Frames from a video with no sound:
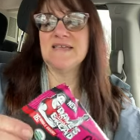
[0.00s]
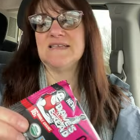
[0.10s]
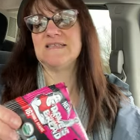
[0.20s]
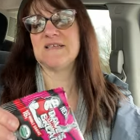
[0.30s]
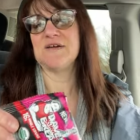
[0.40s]

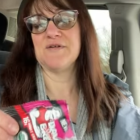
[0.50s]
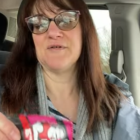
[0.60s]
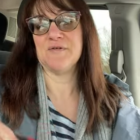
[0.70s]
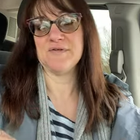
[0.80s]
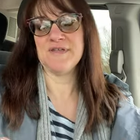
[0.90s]

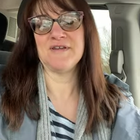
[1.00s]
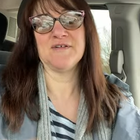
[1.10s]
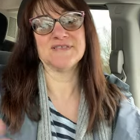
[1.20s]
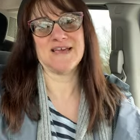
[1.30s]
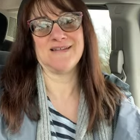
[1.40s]
So, you know,
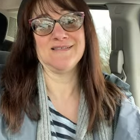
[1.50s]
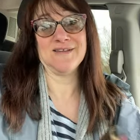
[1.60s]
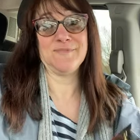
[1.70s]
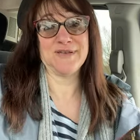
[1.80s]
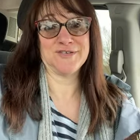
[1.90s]
it's got a
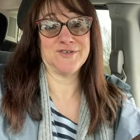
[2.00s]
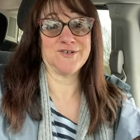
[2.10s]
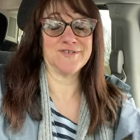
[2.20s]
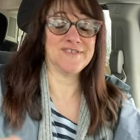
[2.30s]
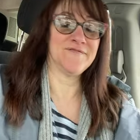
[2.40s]
little bit of
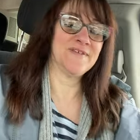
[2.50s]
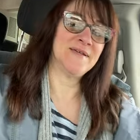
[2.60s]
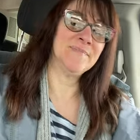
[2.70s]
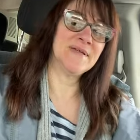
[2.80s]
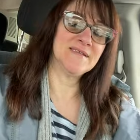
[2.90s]
sugar and stuff in
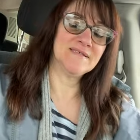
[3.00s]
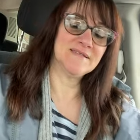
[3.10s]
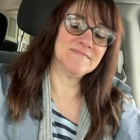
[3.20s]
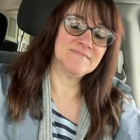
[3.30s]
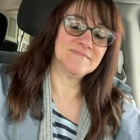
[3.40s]
it, but,
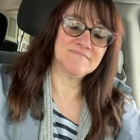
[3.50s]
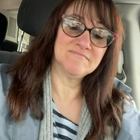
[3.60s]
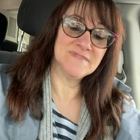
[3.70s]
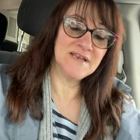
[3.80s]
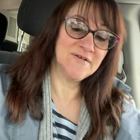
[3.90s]

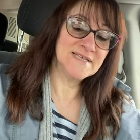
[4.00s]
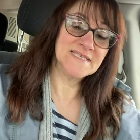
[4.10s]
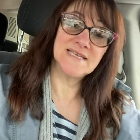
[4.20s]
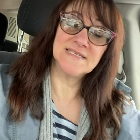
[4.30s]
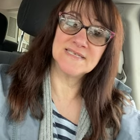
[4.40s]
you know, he
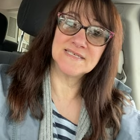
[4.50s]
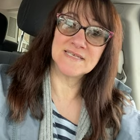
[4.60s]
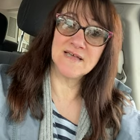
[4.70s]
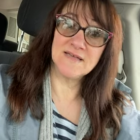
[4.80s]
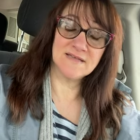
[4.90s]
says it's,
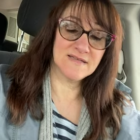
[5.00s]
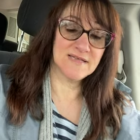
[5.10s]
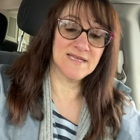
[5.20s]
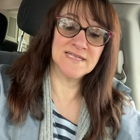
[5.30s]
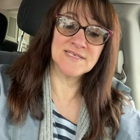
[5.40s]
uh,
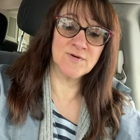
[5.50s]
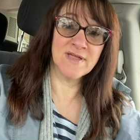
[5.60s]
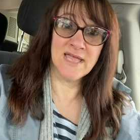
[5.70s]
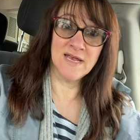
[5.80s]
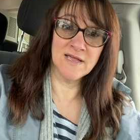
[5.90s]
it's
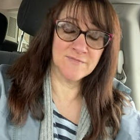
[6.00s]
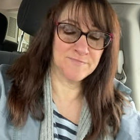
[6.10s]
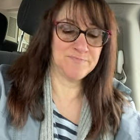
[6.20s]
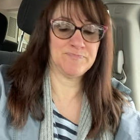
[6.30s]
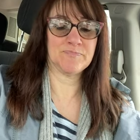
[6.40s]
organic.
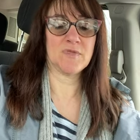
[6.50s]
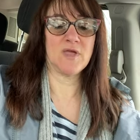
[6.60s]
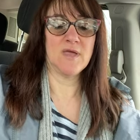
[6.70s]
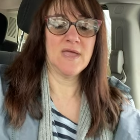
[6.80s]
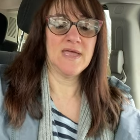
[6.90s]

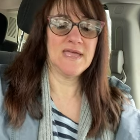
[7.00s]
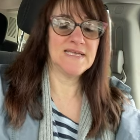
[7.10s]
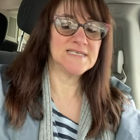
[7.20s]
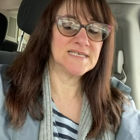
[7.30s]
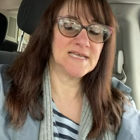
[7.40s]

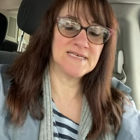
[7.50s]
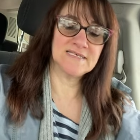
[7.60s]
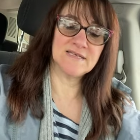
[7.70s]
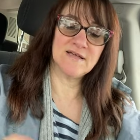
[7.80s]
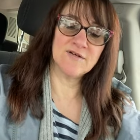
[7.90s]
He says,
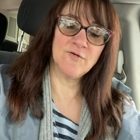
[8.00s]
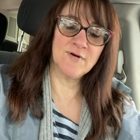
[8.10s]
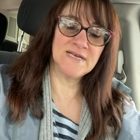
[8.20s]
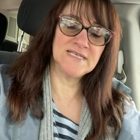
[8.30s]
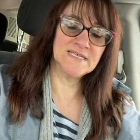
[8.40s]

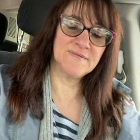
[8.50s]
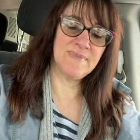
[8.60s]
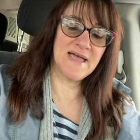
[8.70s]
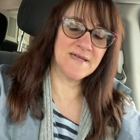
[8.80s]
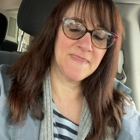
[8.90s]
according to the
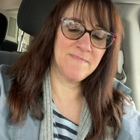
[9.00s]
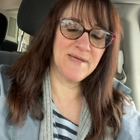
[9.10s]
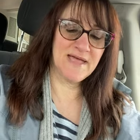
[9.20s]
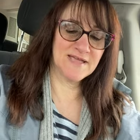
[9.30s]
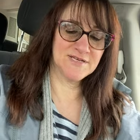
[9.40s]
back of the
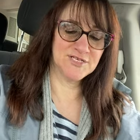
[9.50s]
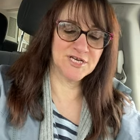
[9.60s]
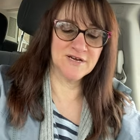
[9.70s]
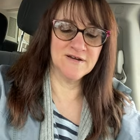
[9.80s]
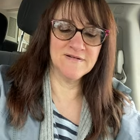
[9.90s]
package
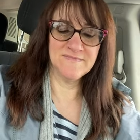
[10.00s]
here,